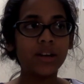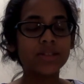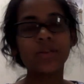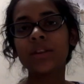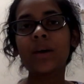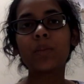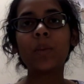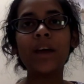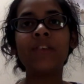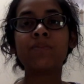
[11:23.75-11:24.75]
So in that
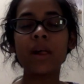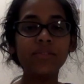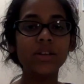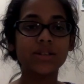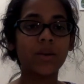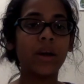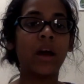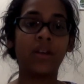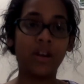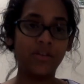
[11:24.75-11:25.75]
way, Melville is quite
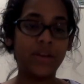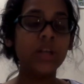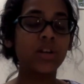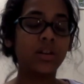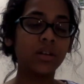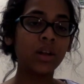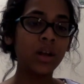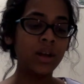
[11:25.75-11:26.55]
unconventional.